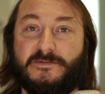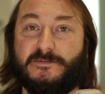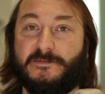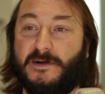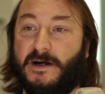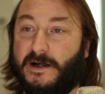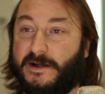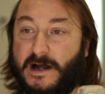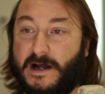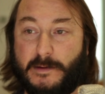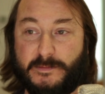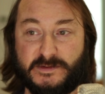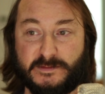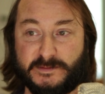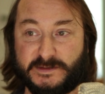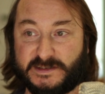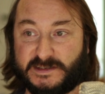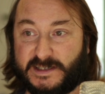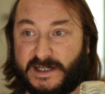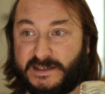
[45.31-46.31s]
on optimal
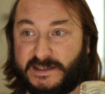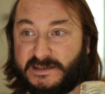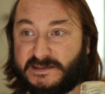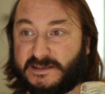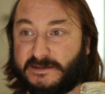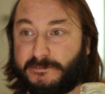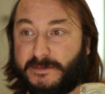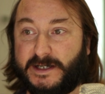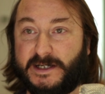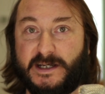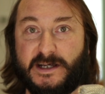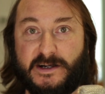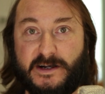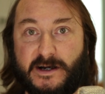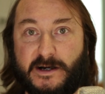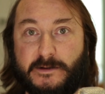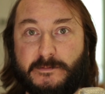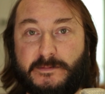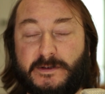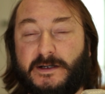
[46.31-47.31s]
settings in my
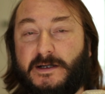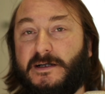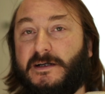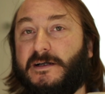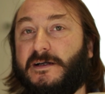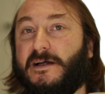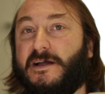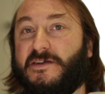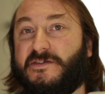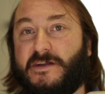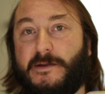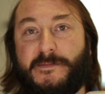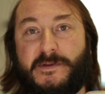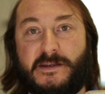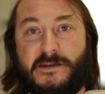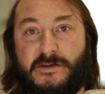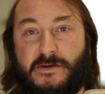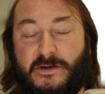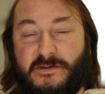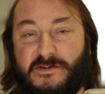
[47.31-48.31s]
GitHub, something that you can just